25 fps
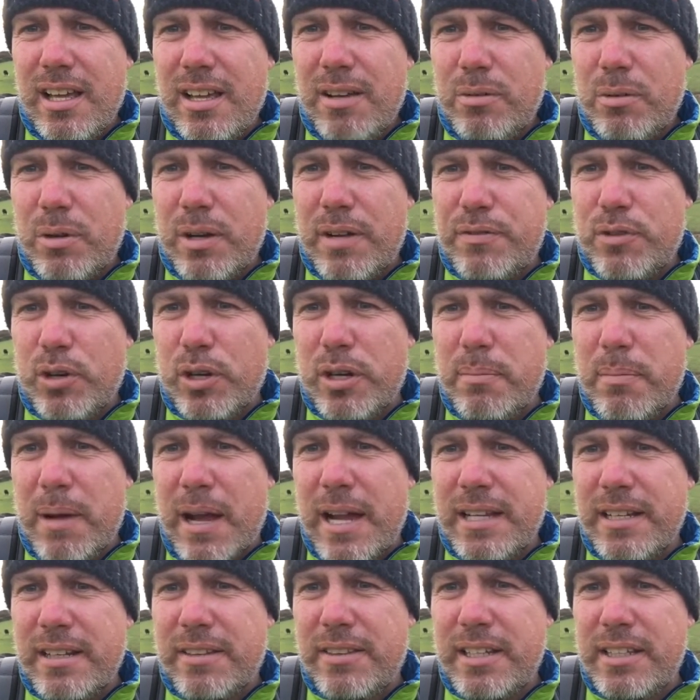what I've got in
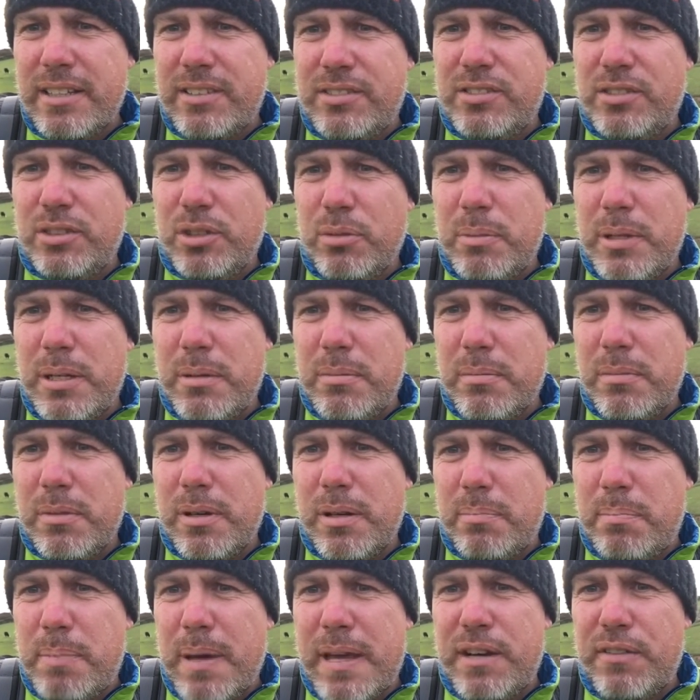mind. I think this is going to be
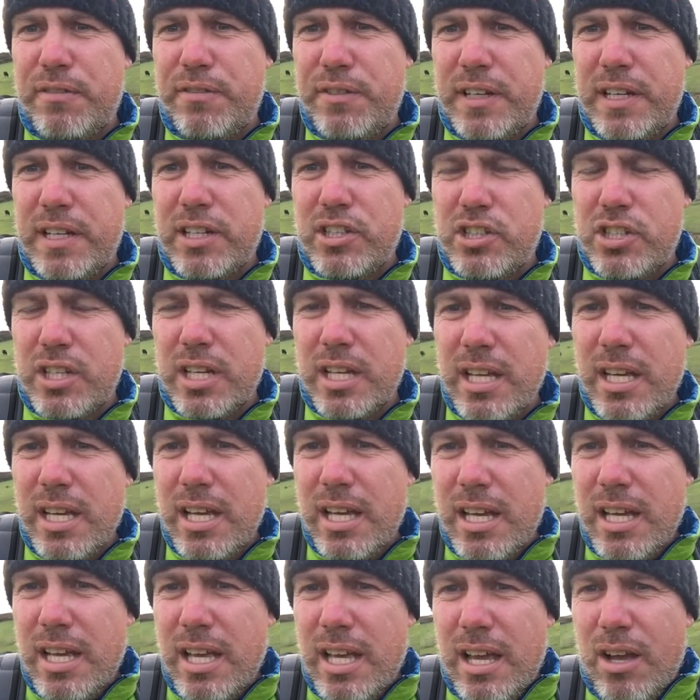a better finish.
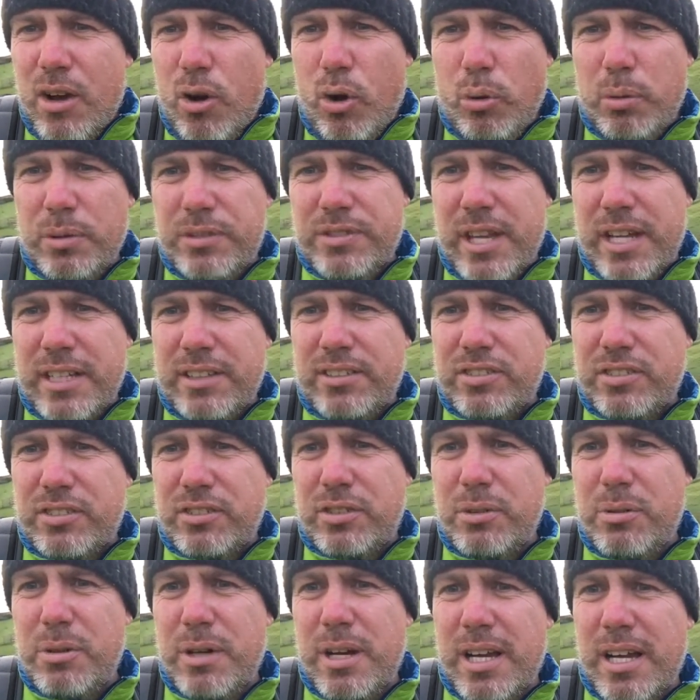Always nice
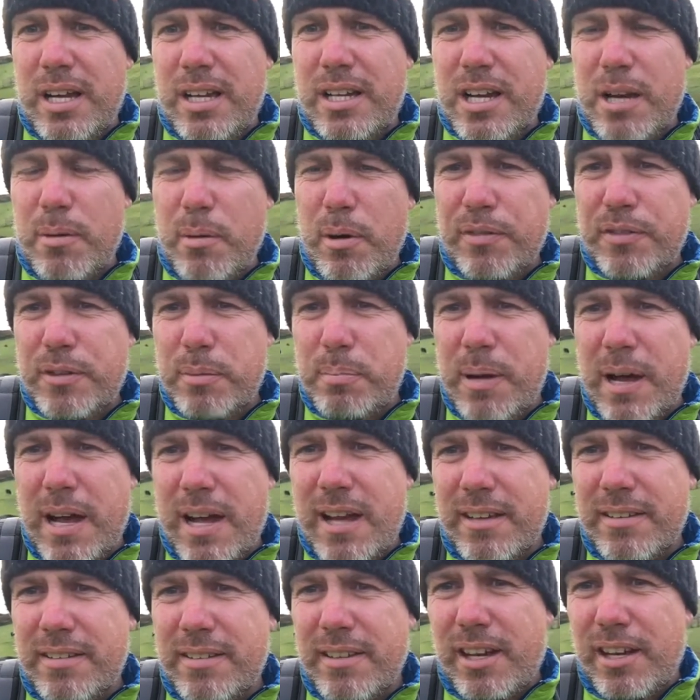to come off the
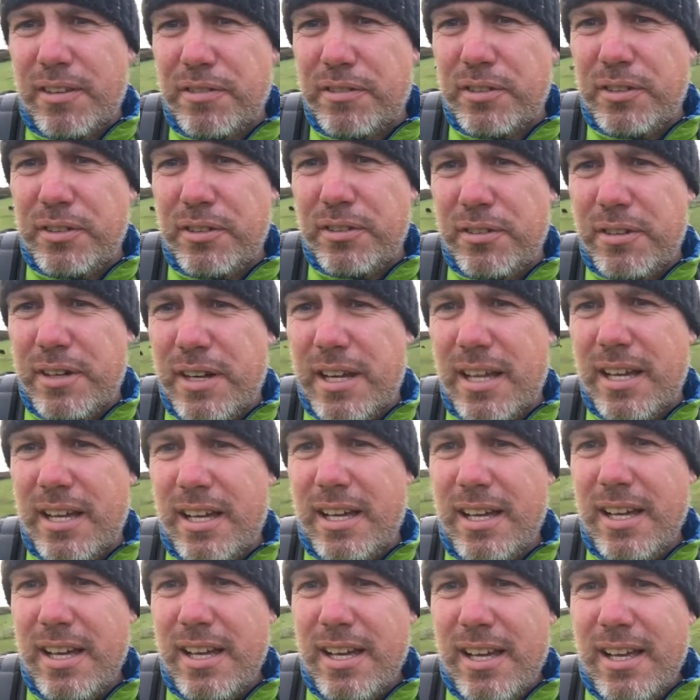path after
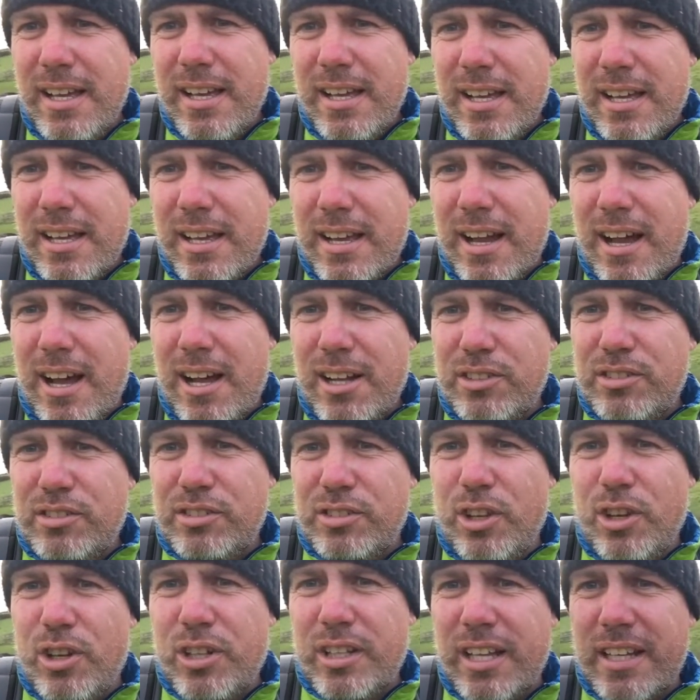a hard
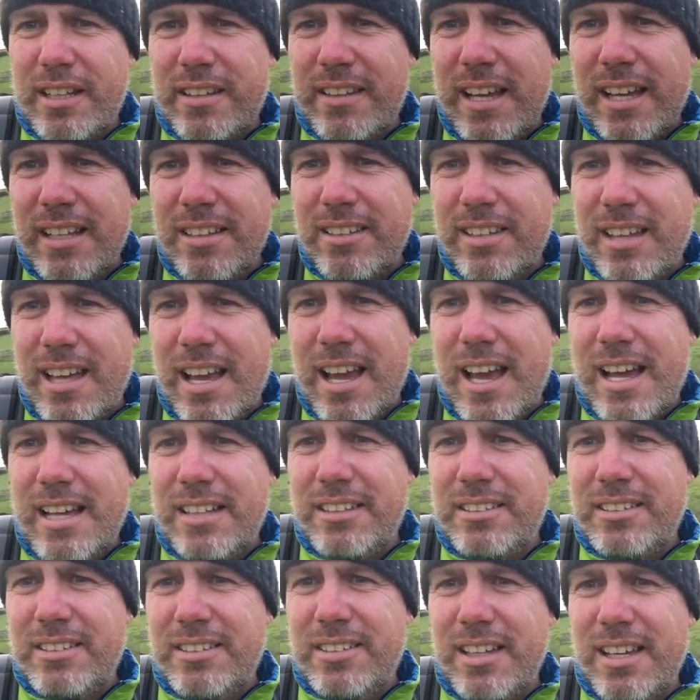slog like that,
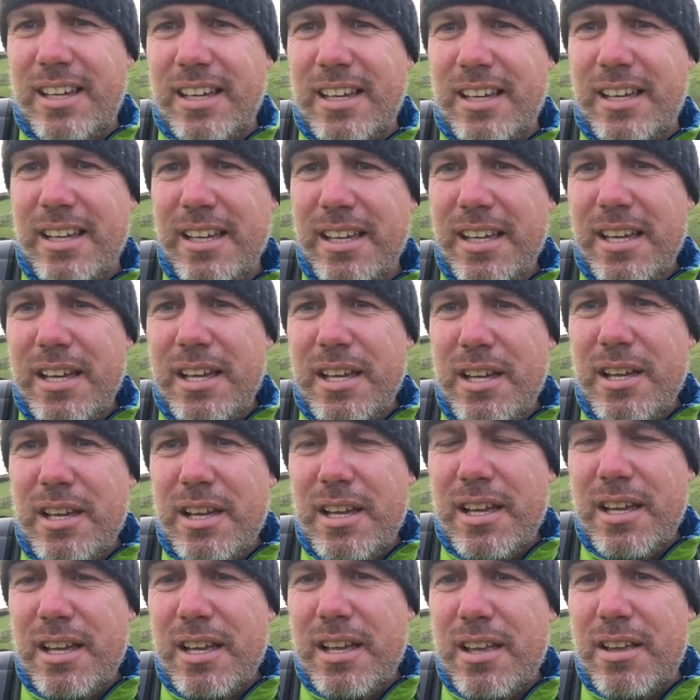and
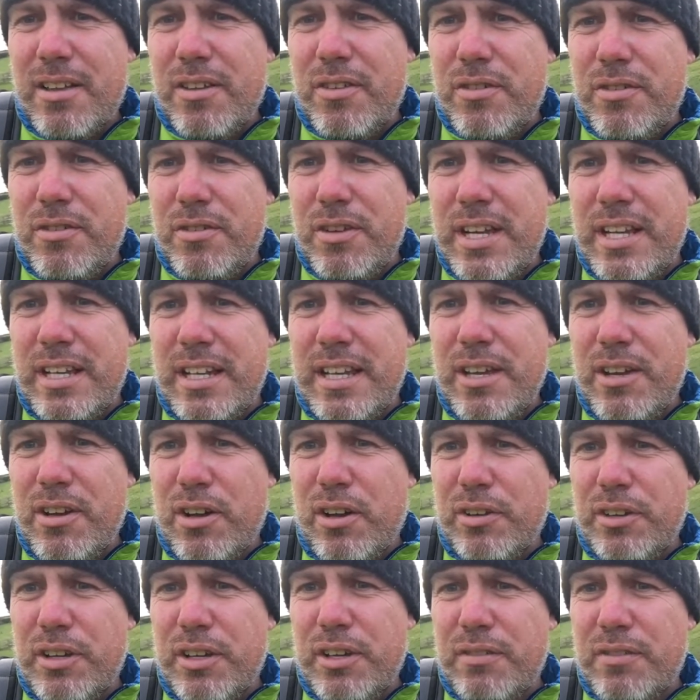really
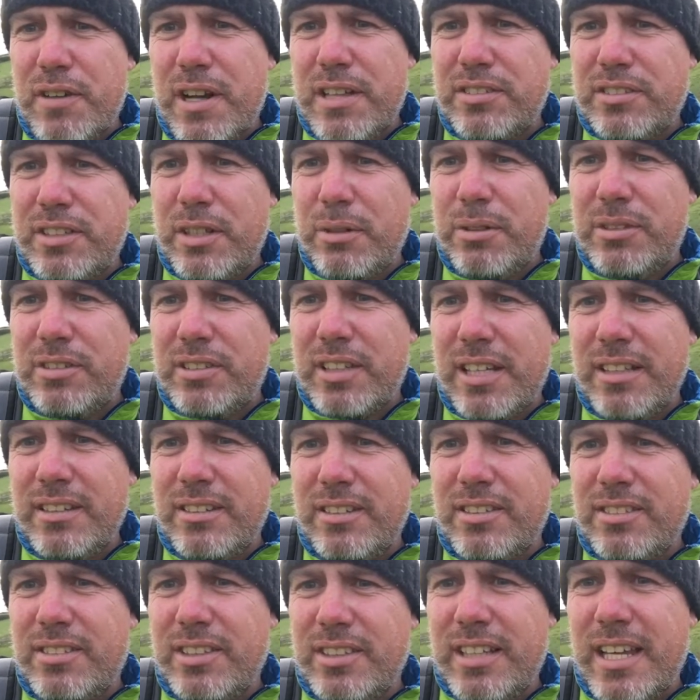on a Ras Dewi Sant,
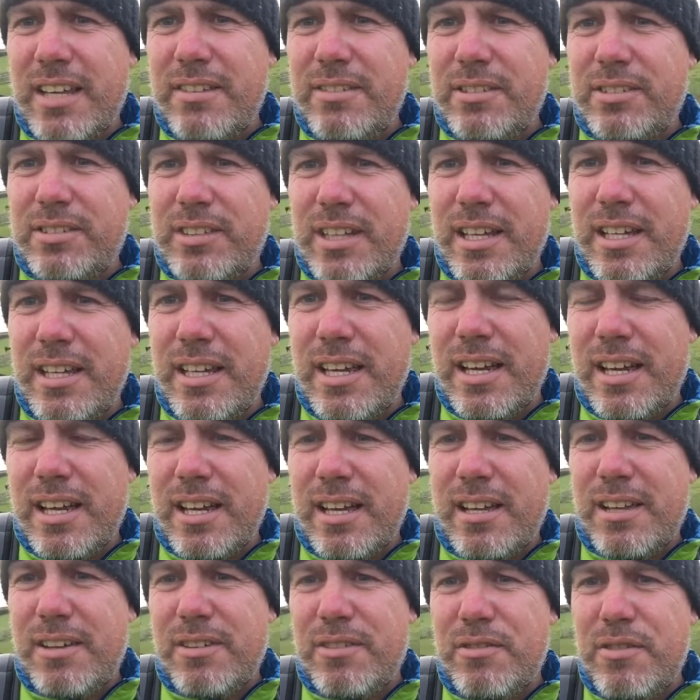a St David's
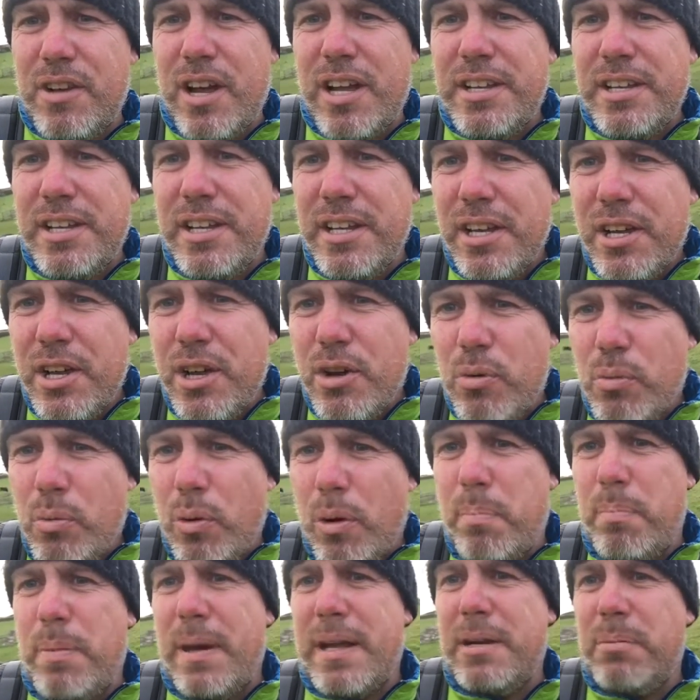Day run,
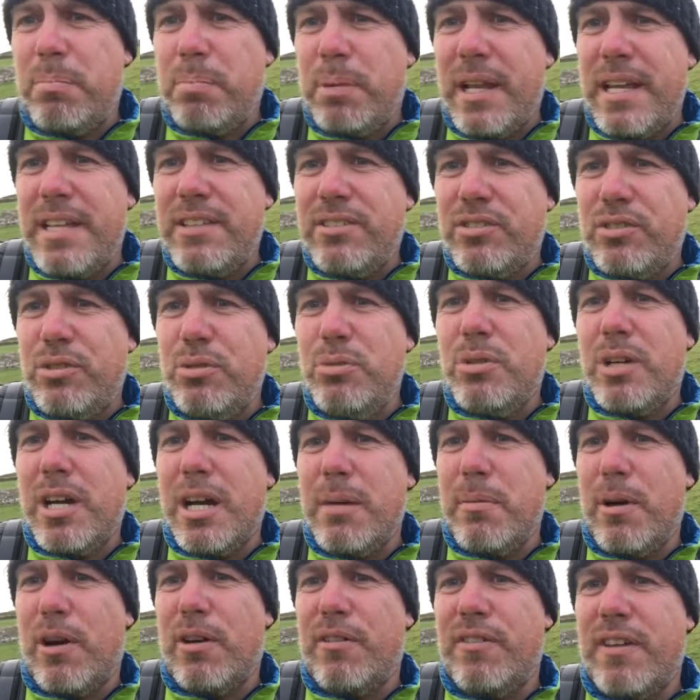what better place to
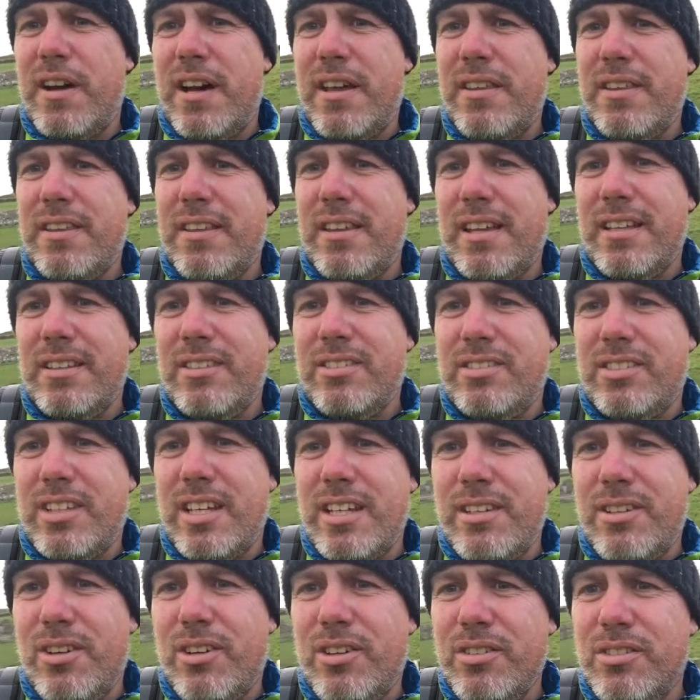come off other than
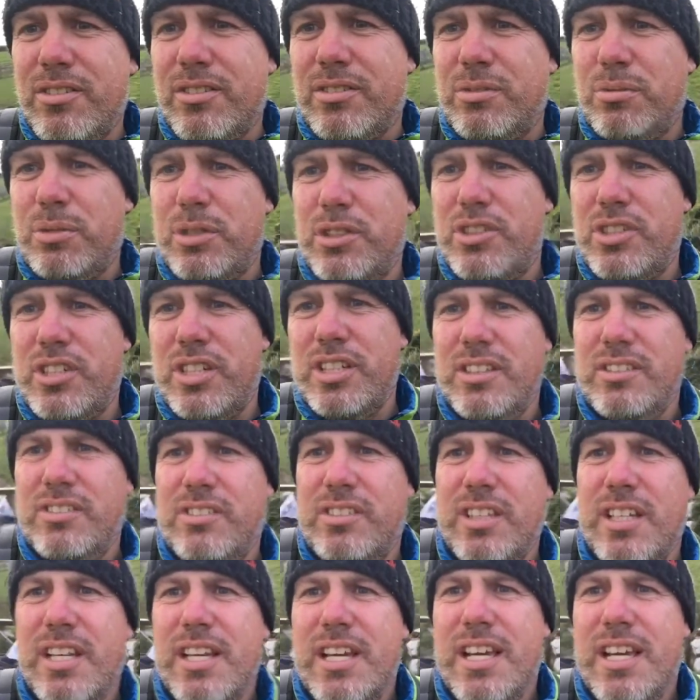St Non's, which is